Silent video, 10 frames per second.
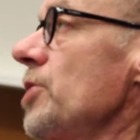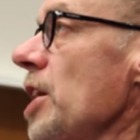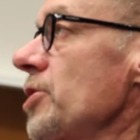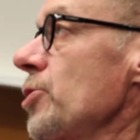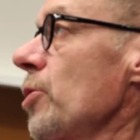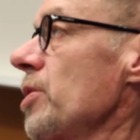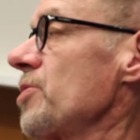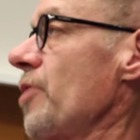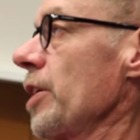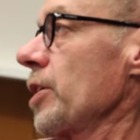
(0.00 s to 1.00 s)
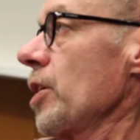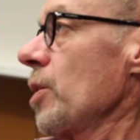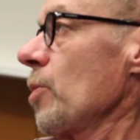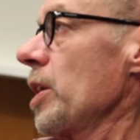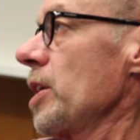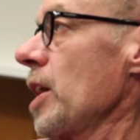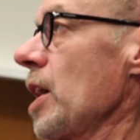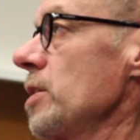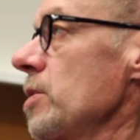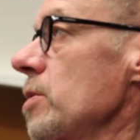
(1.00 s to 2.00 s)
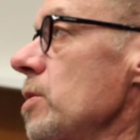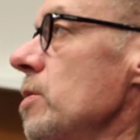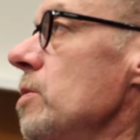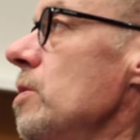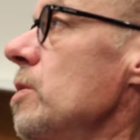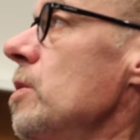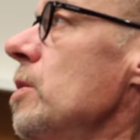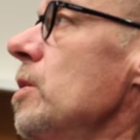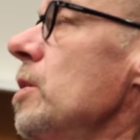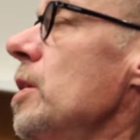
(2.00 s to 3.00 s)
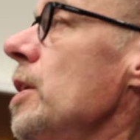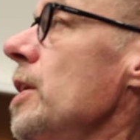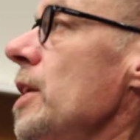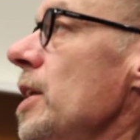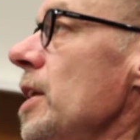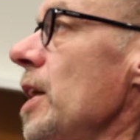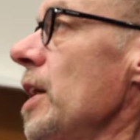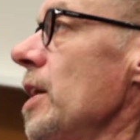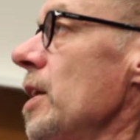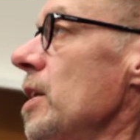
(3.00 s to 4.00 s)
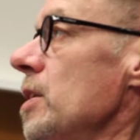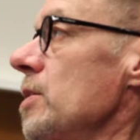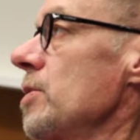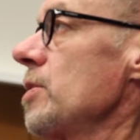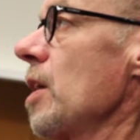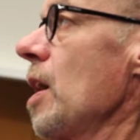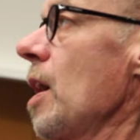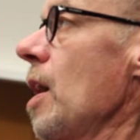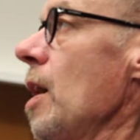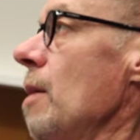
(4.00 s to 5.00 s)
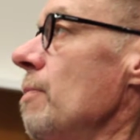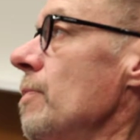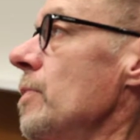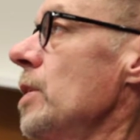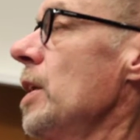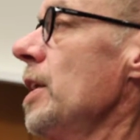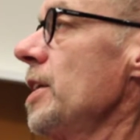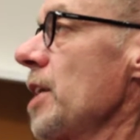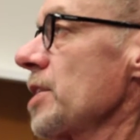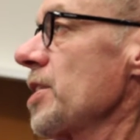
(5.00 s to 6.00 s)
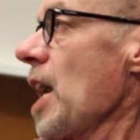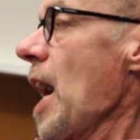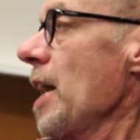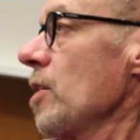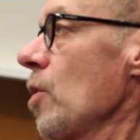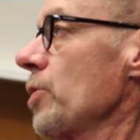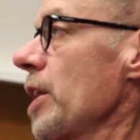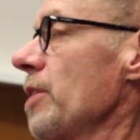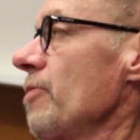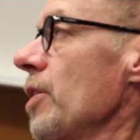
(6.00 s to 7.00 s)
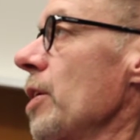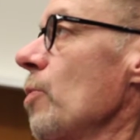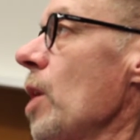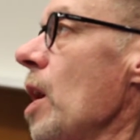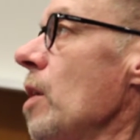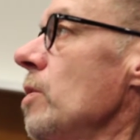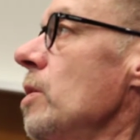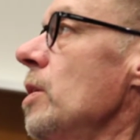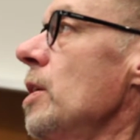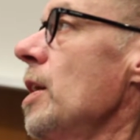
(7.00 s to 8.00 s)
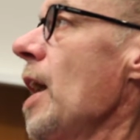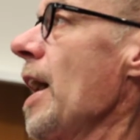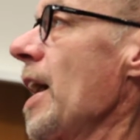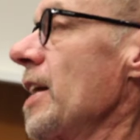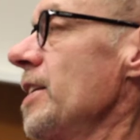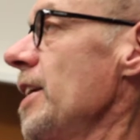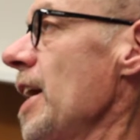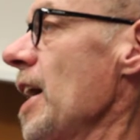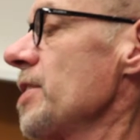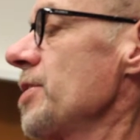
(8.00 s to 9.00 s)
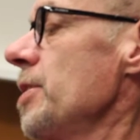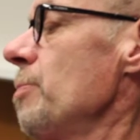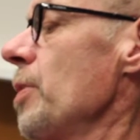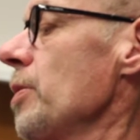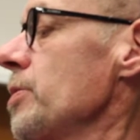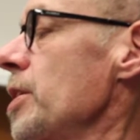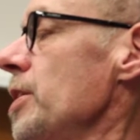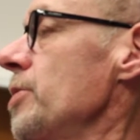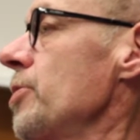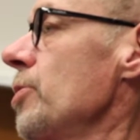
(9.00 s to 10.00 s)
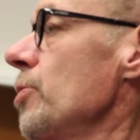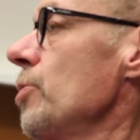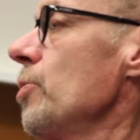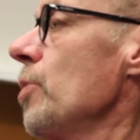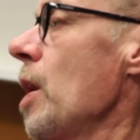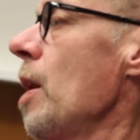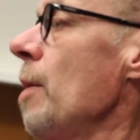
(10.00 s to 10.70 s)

Jon Stewart is very good at what he does. He does the high-low thing very well, and he has the ability to